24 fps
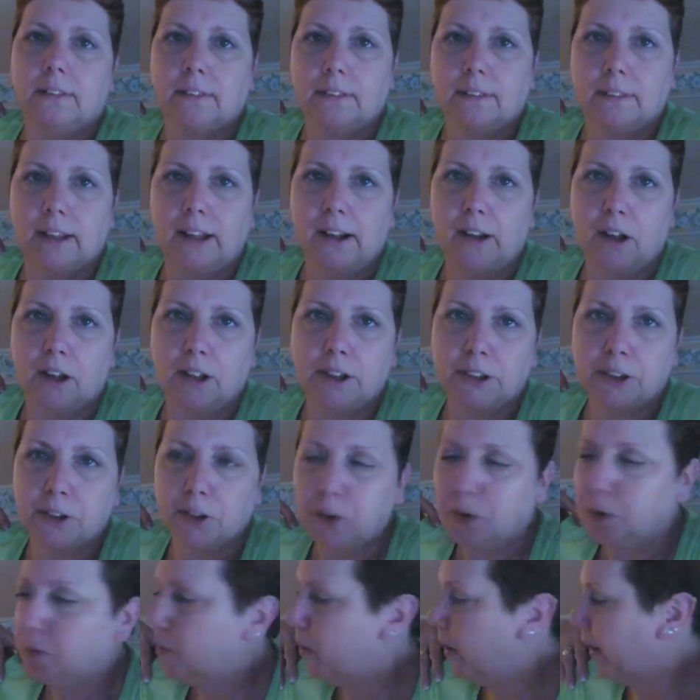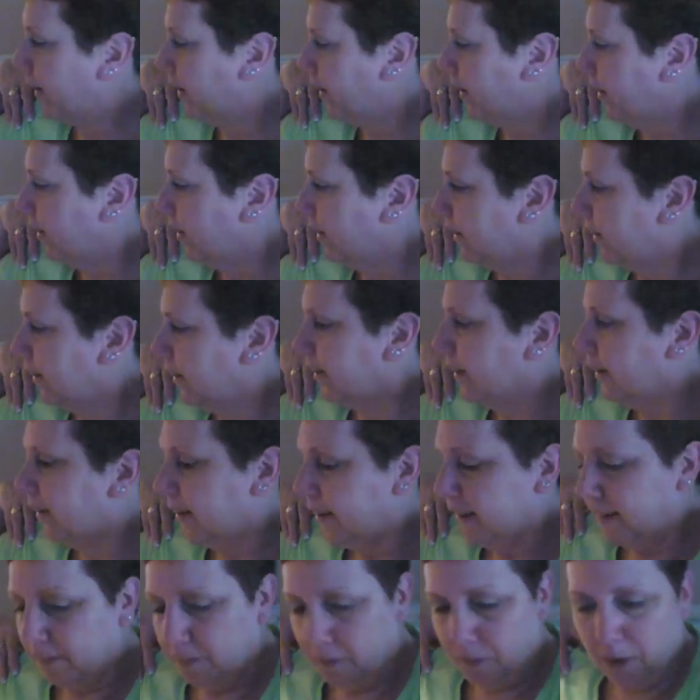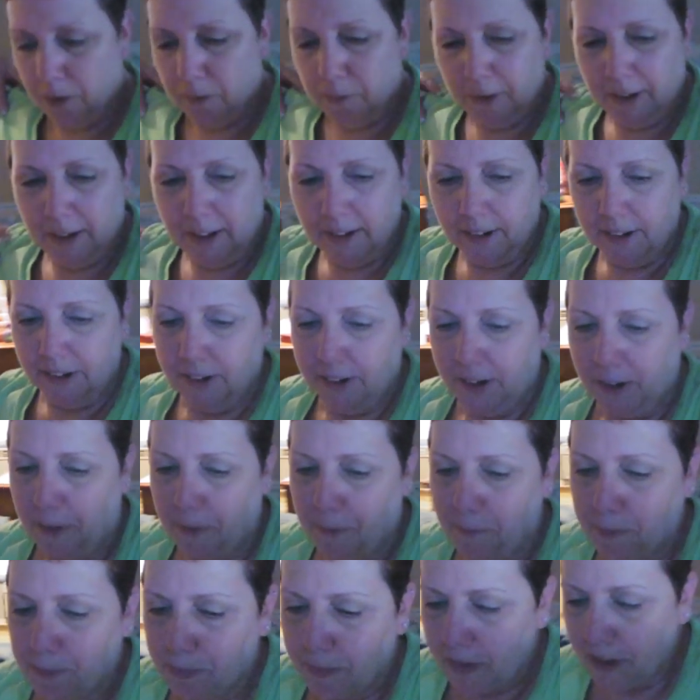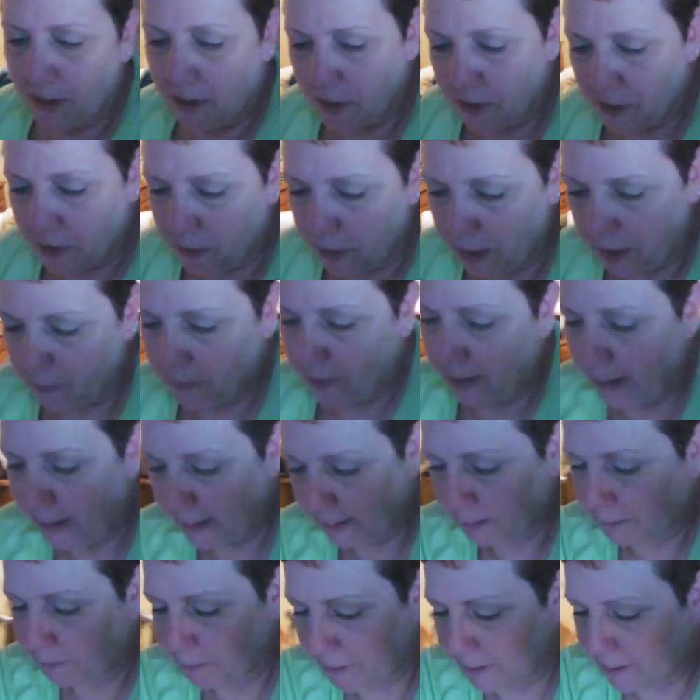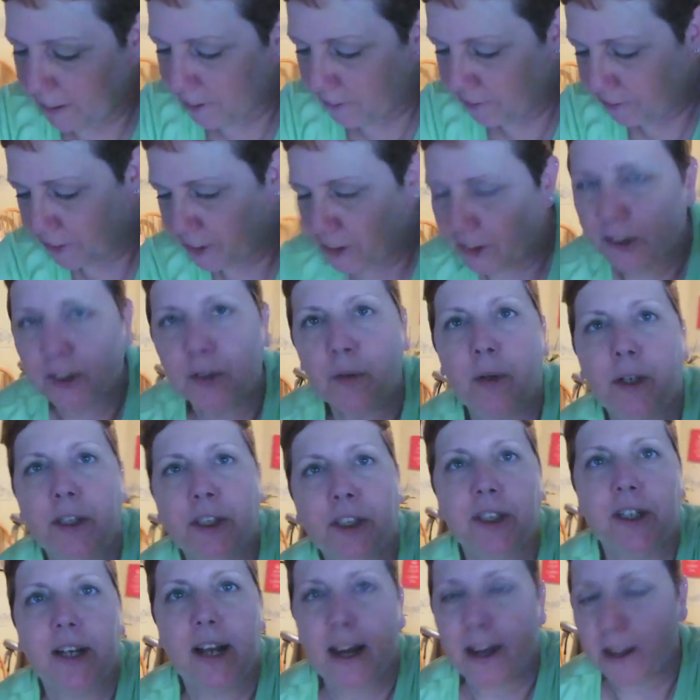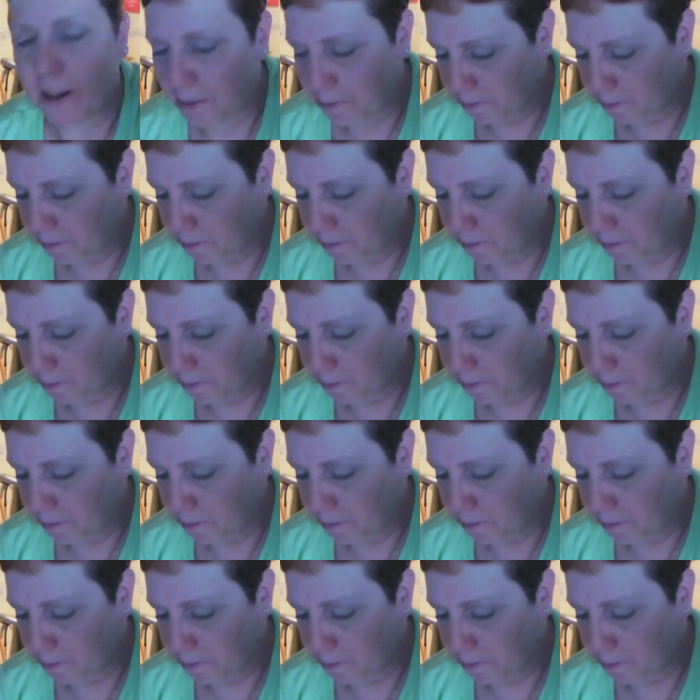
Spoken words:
they lost 2-1. What are we going to do? But anyway, let's pick the first question out of the